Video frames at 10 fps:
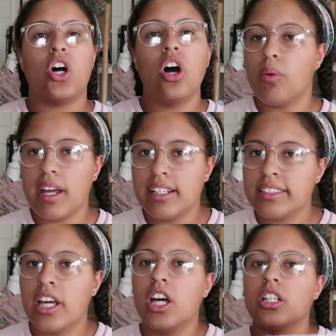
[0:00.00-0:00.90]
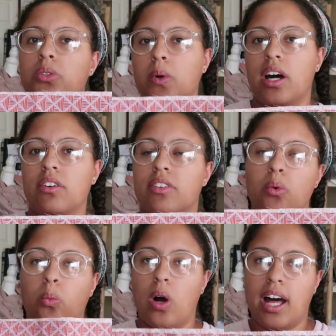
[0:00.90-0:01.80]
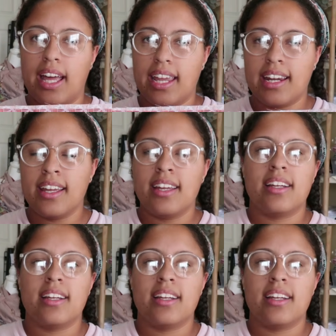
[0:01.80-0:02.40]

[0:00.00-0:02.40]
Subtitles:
always 12 wide